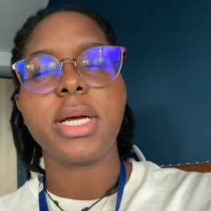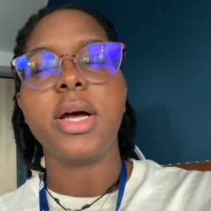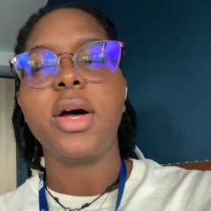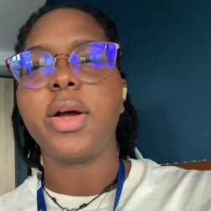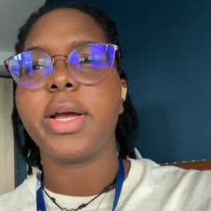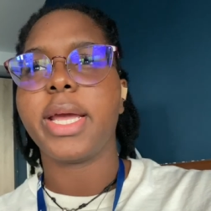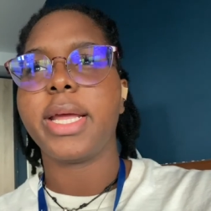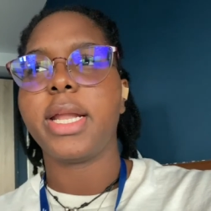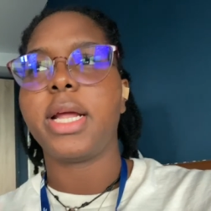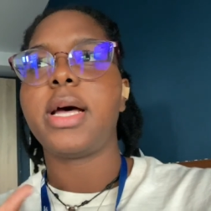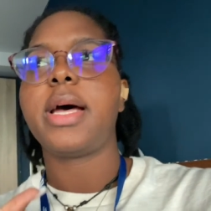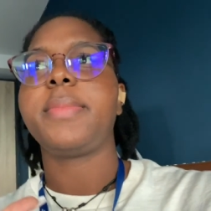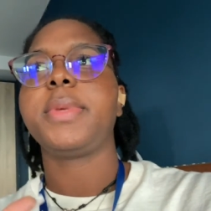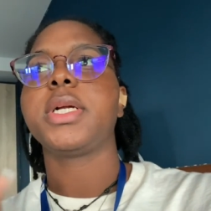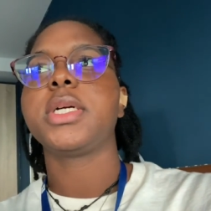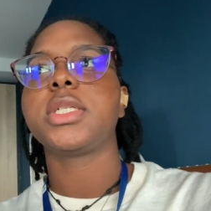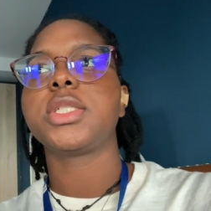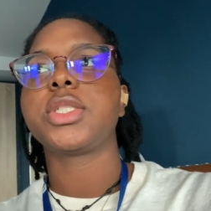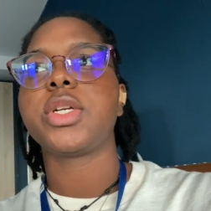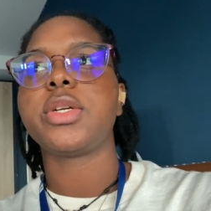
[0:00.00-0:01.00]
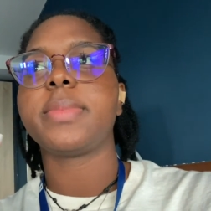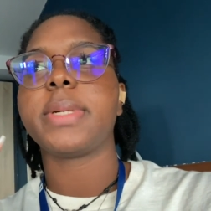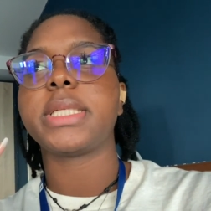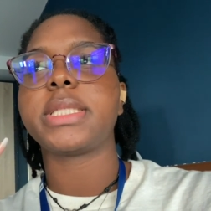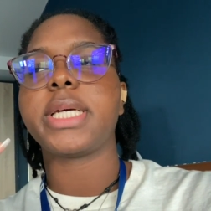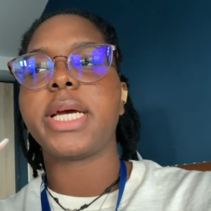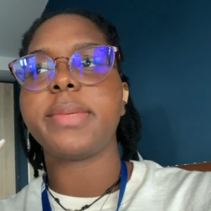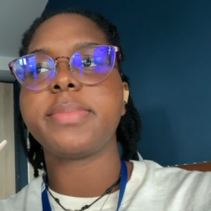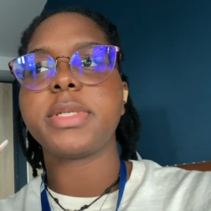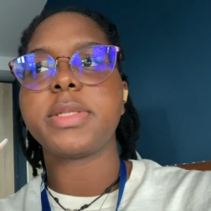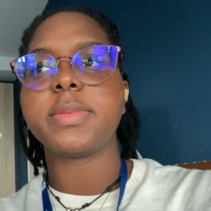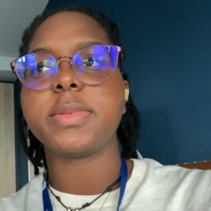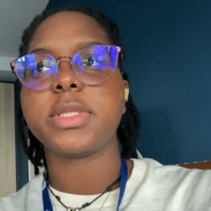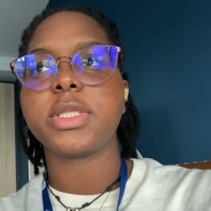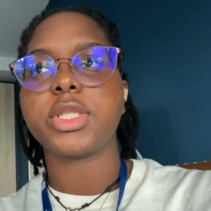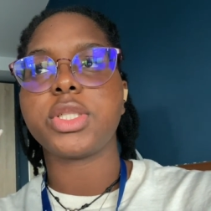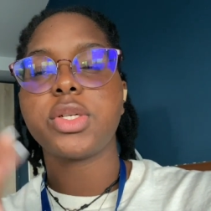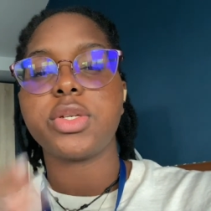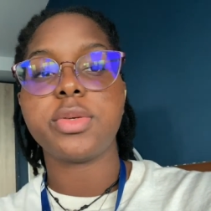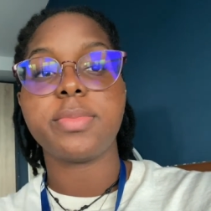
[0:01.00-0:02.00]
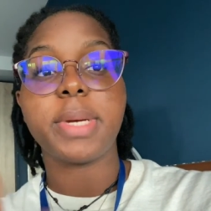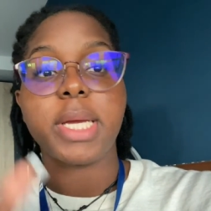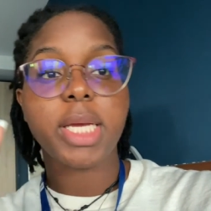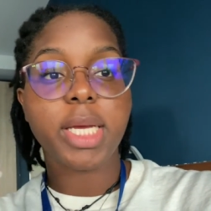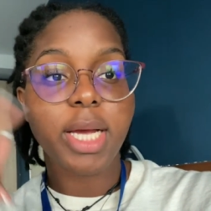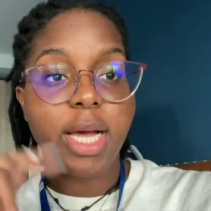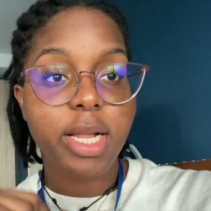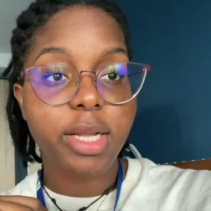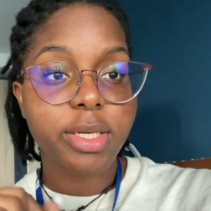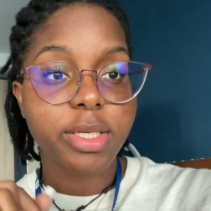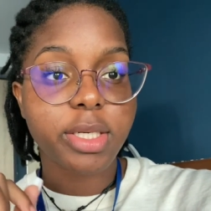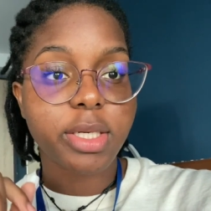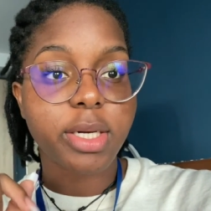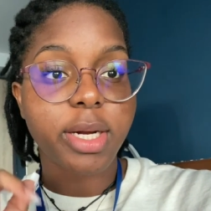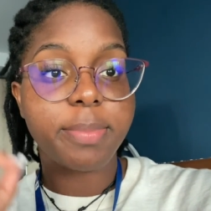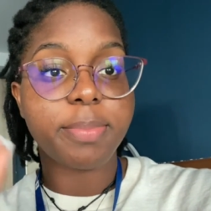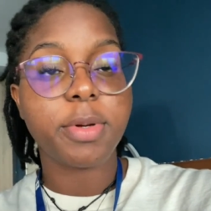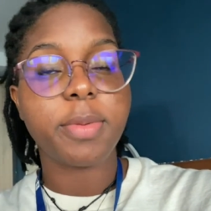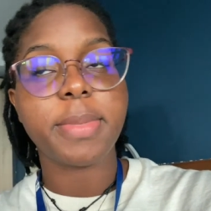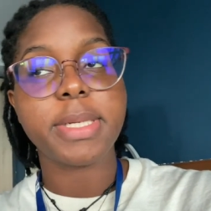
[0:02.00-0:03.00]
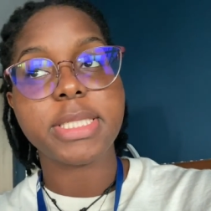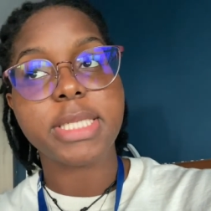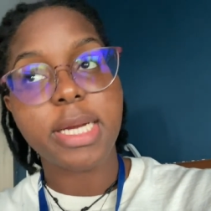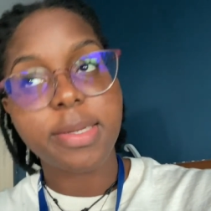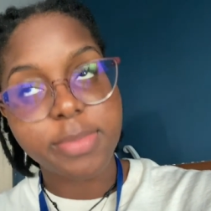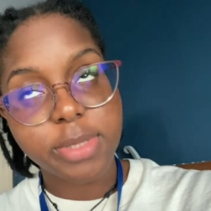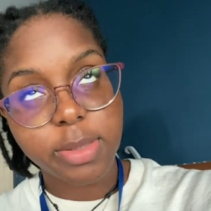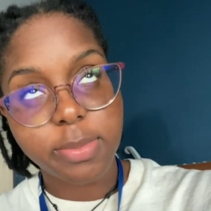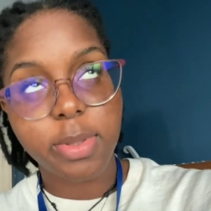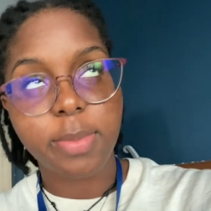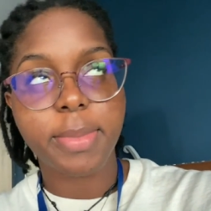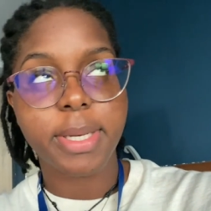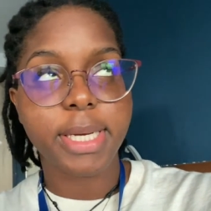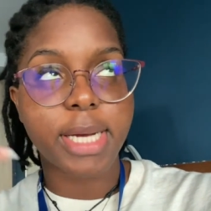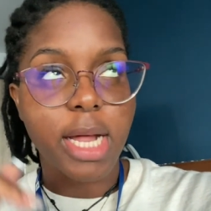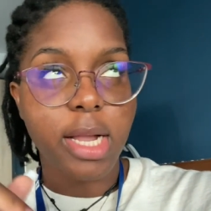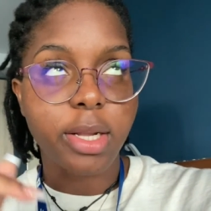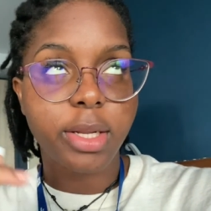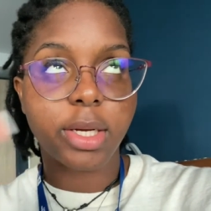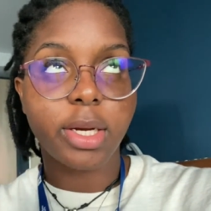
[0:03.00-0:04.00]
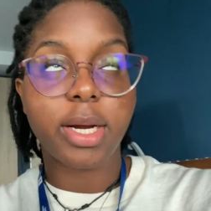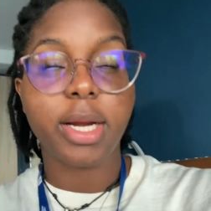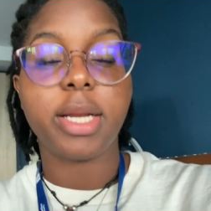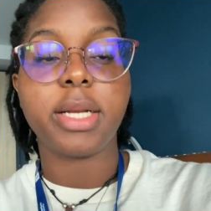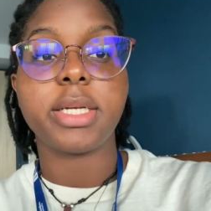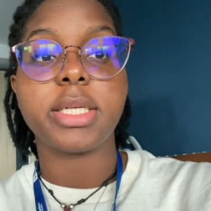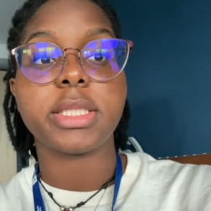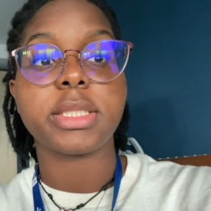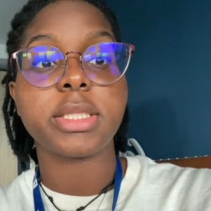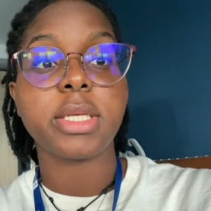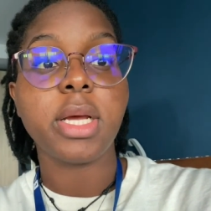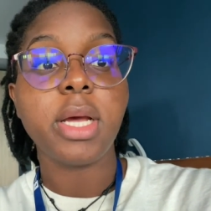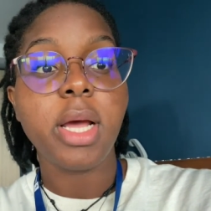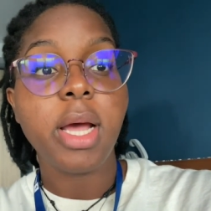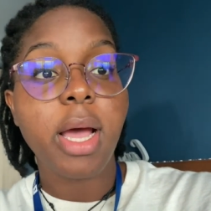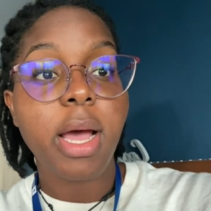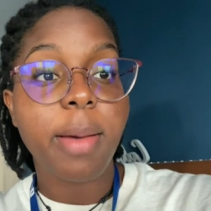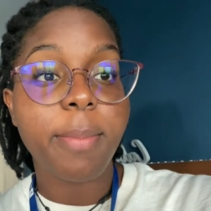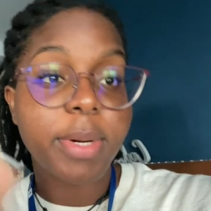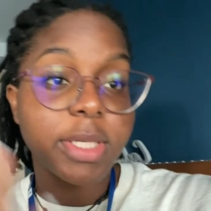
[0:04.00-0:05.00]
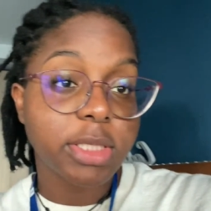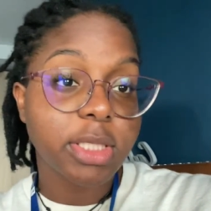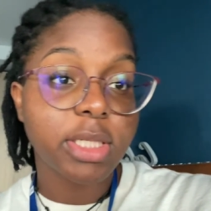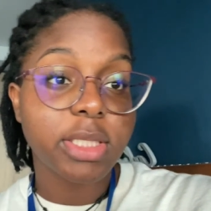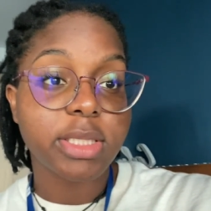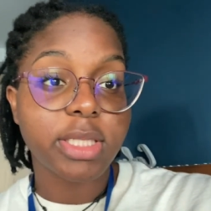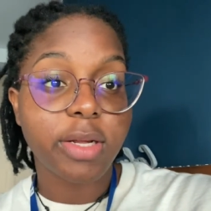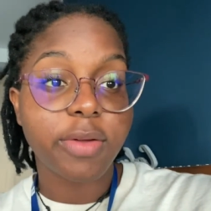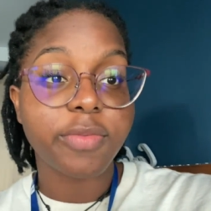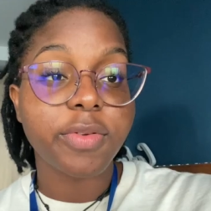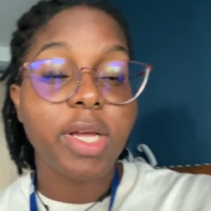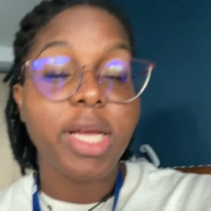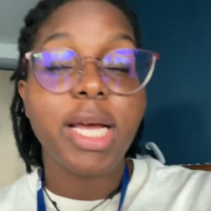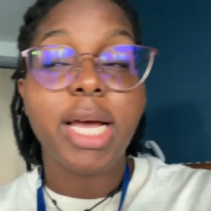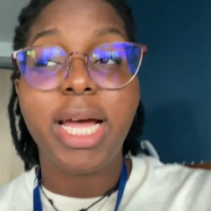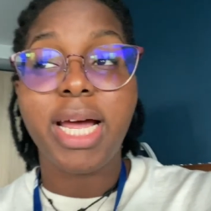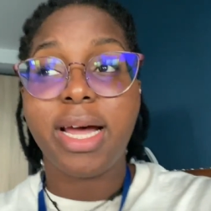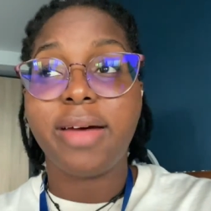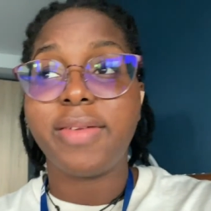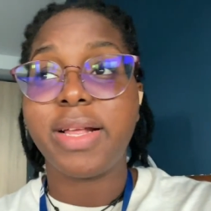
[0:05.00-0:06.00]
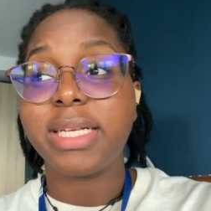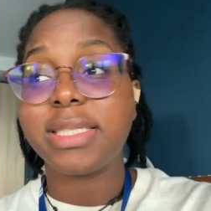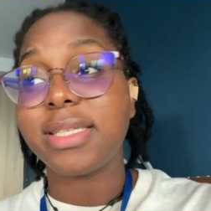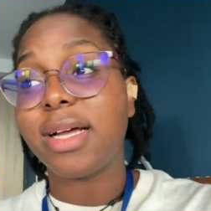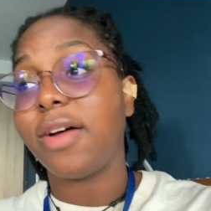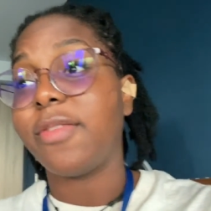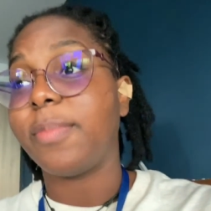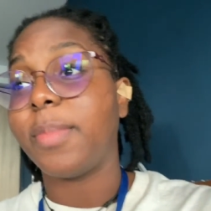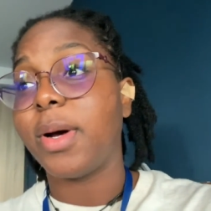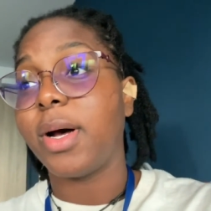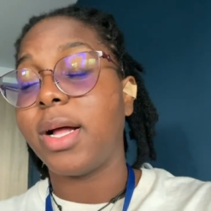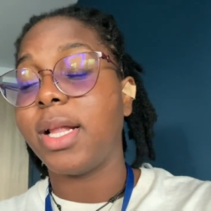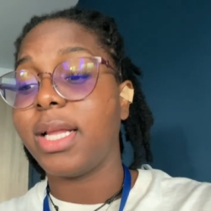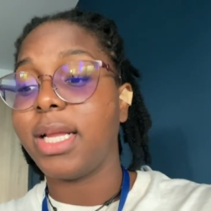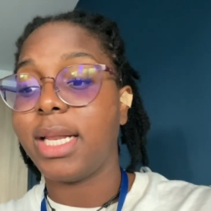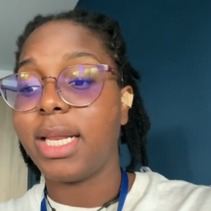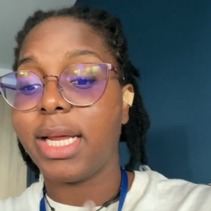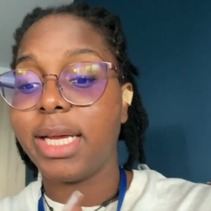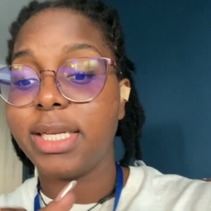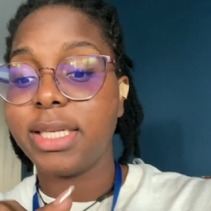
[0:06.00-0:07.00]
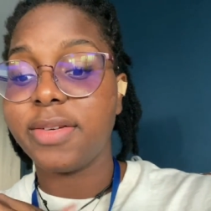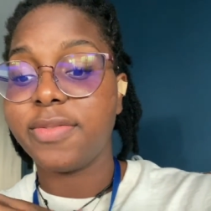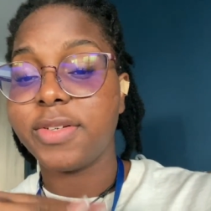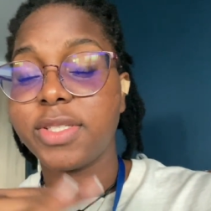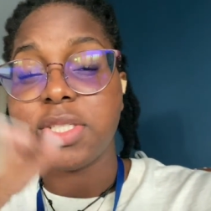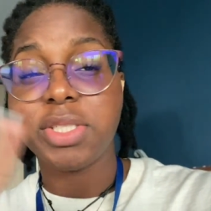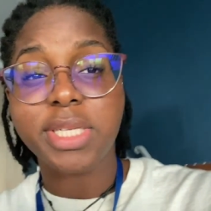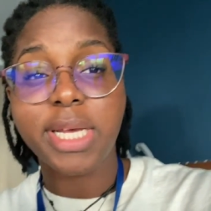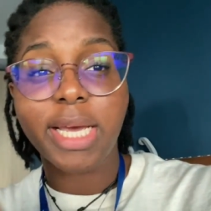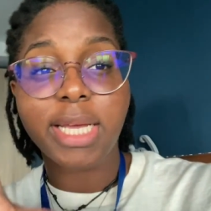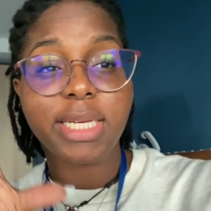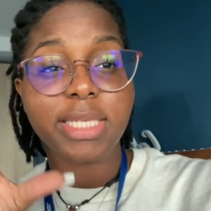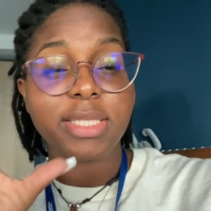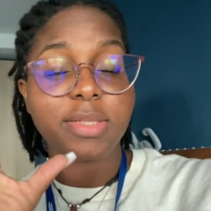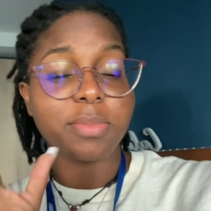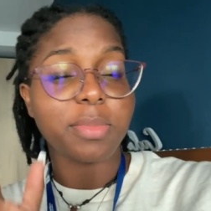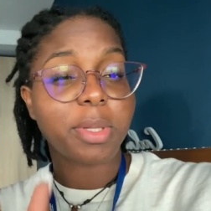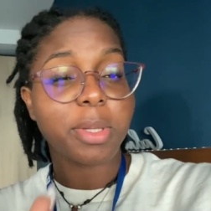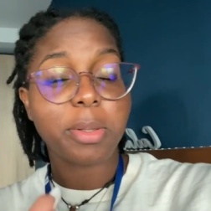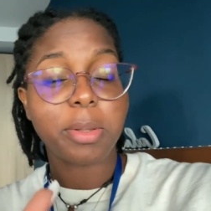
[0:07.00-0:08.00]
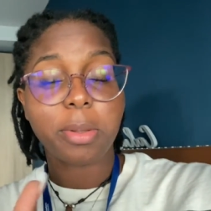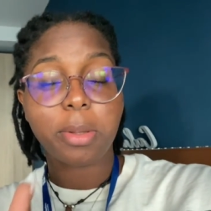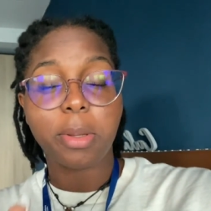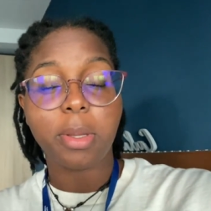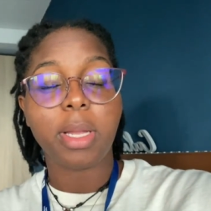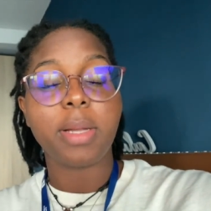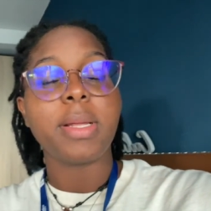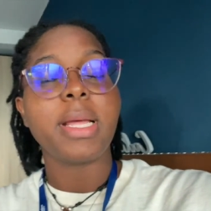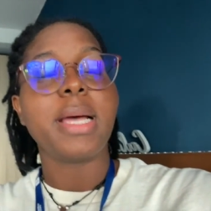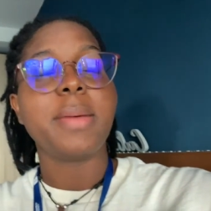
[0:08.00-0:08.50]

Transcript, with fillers: Okay, now I'm not gonna show you my timetable, I'm gonna show you my calendar. I put my timetable in my calendar and just a bunch of other stuff. I have like softball and like different societies and blah, blah, blah.